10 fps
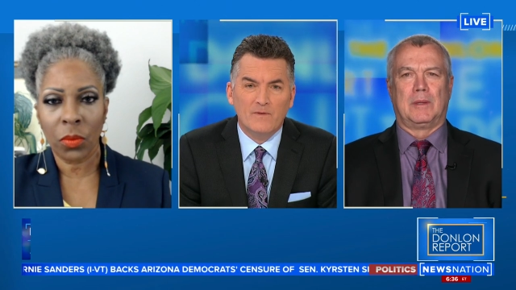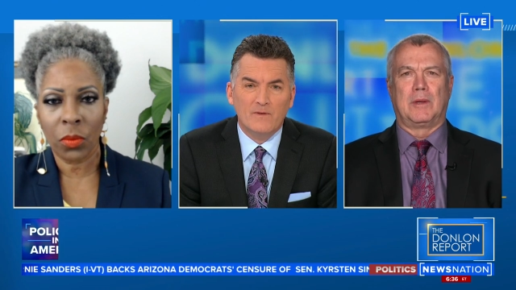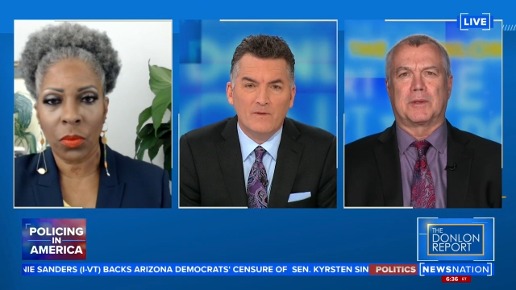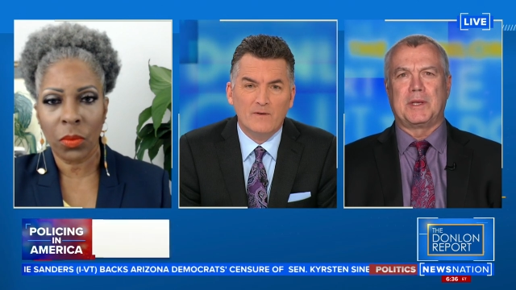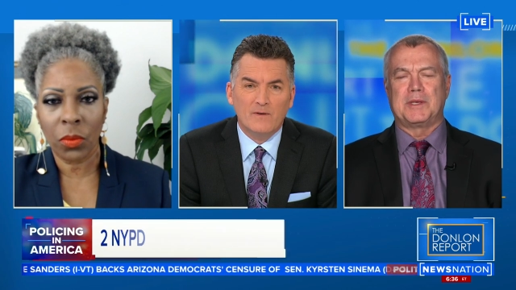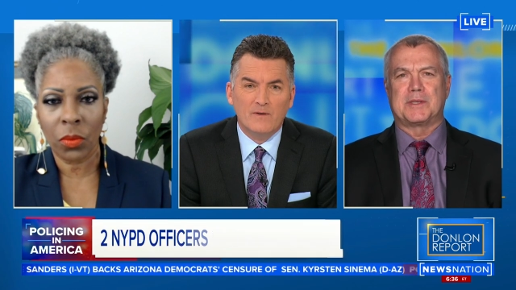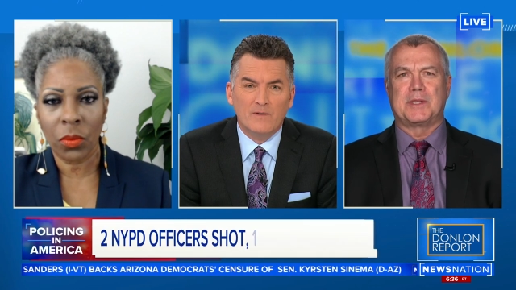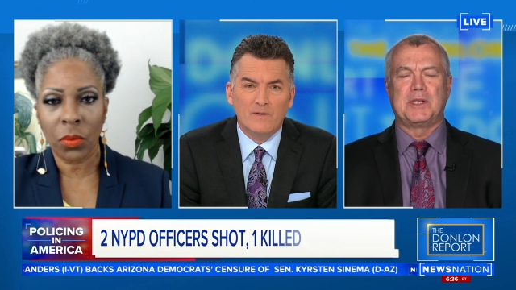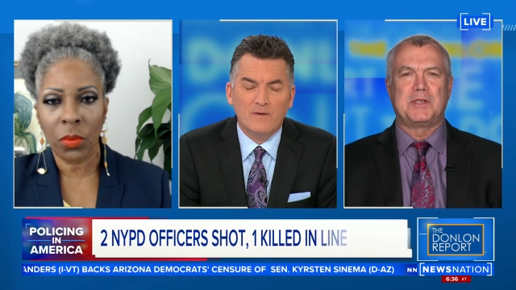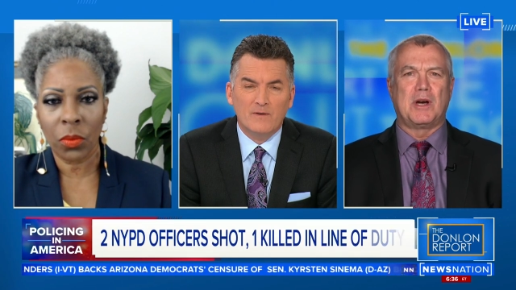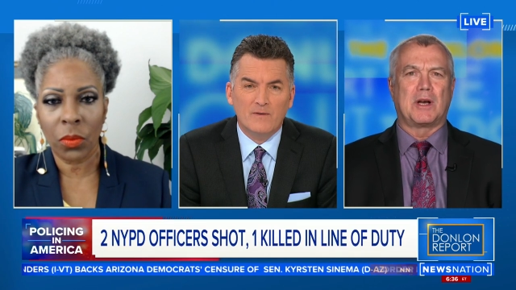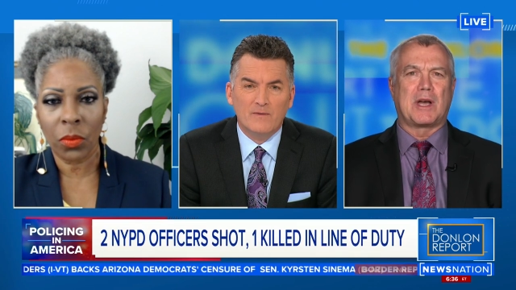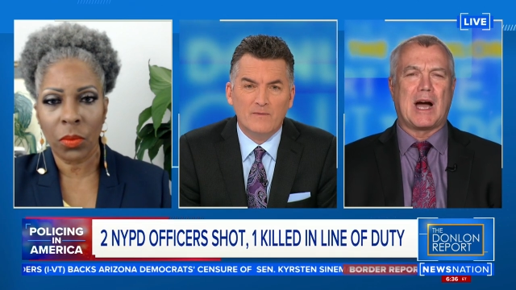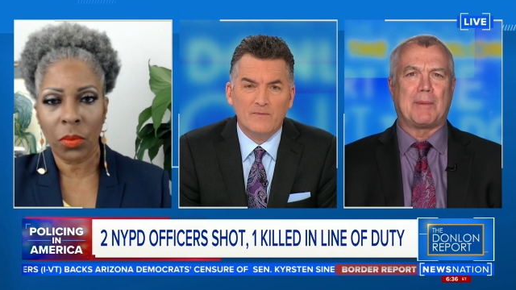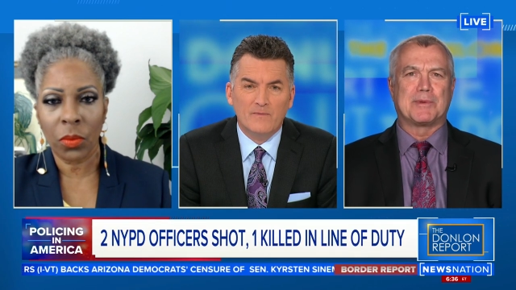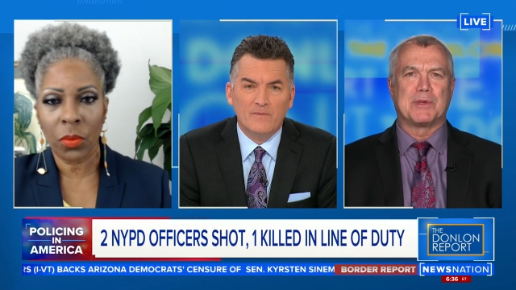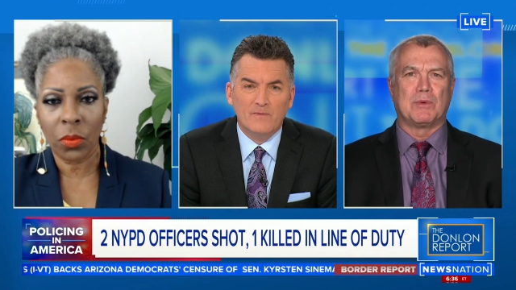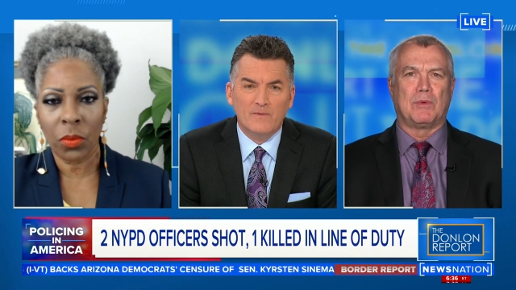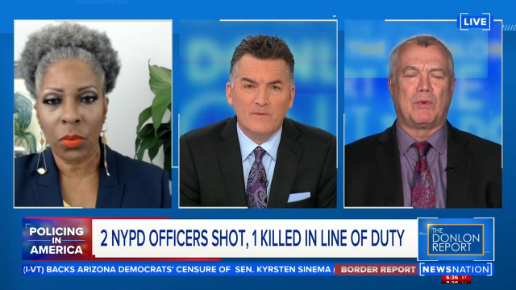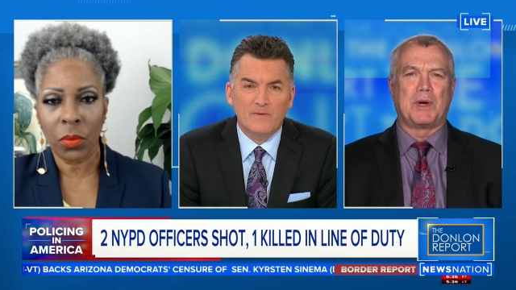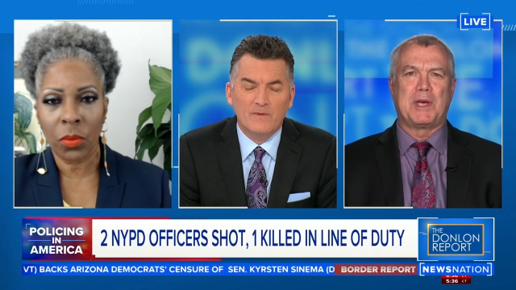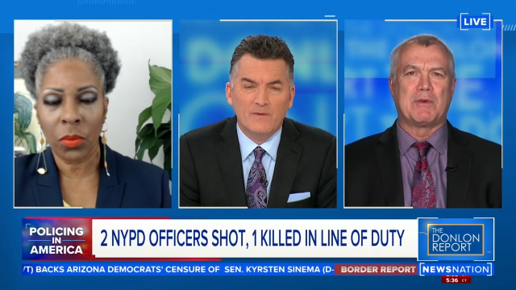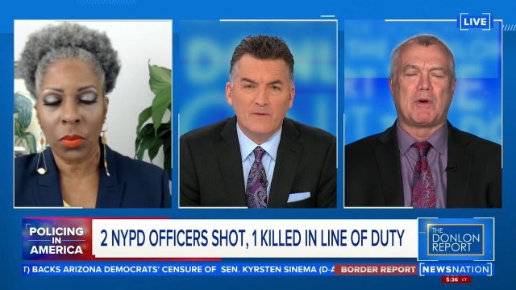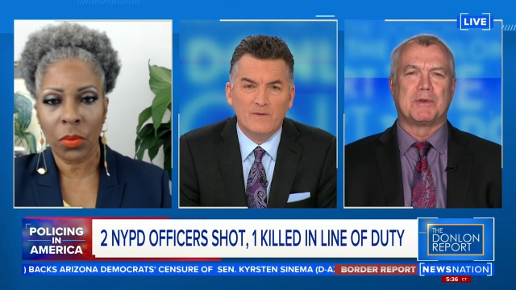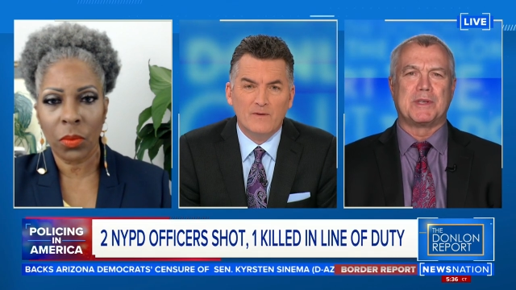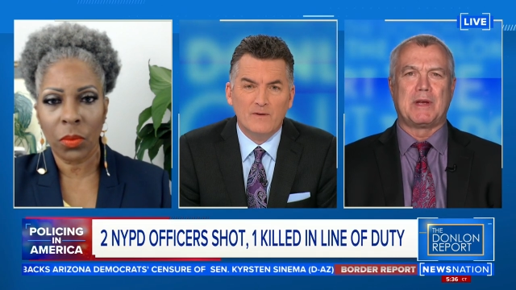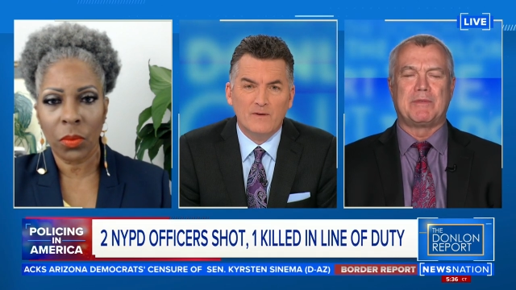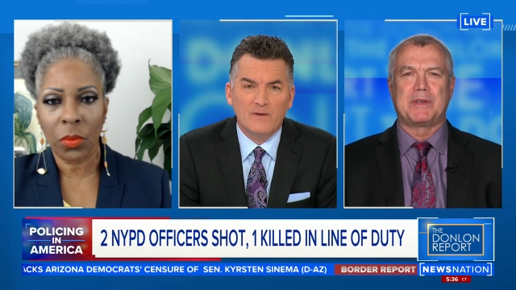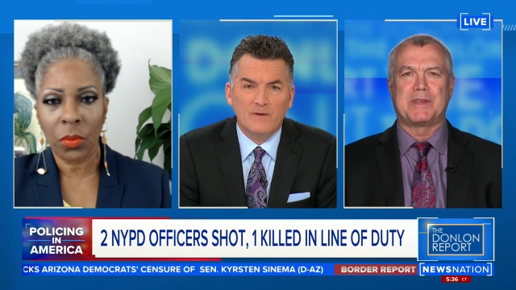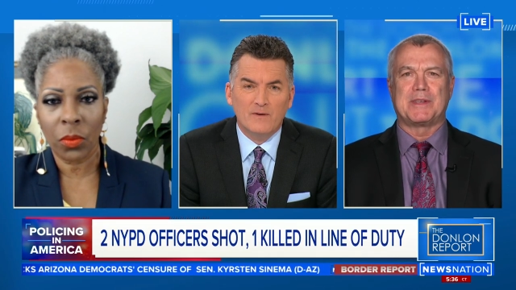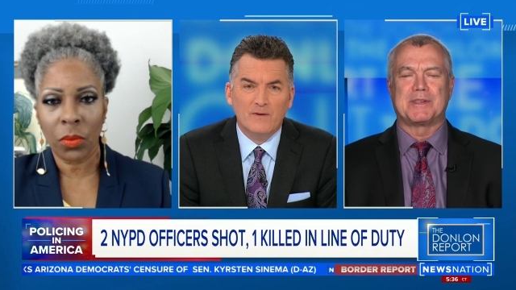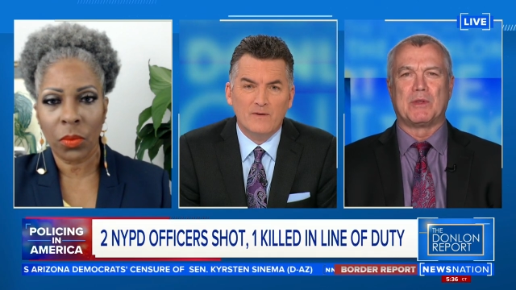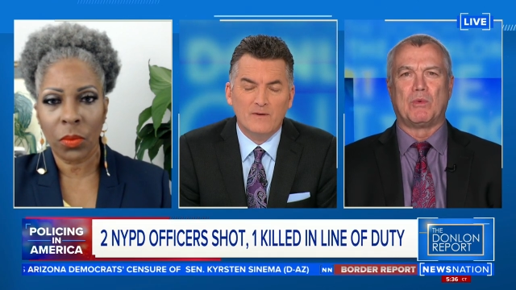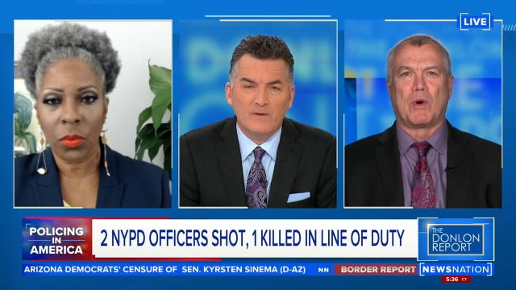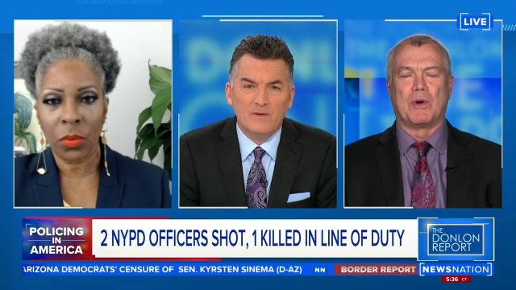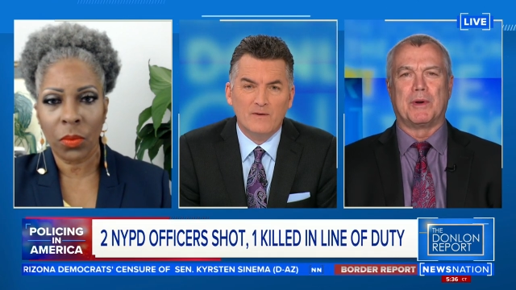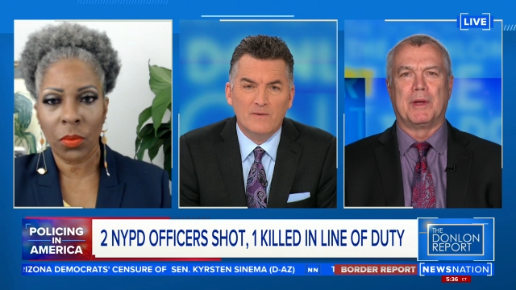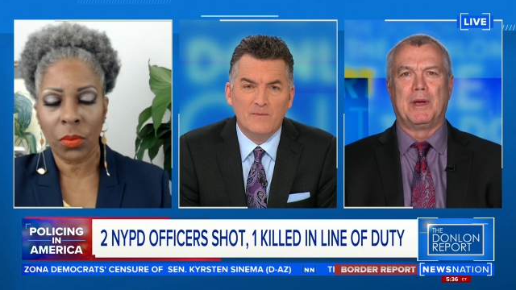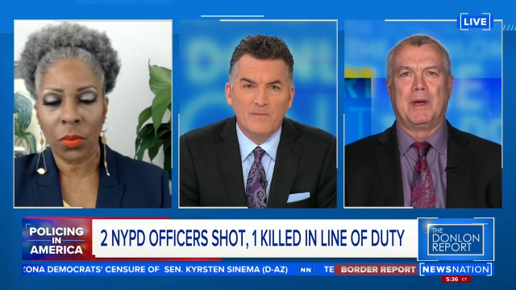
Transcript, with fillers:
Speaker 1: look, these these young cops were heroes in every sense of the word.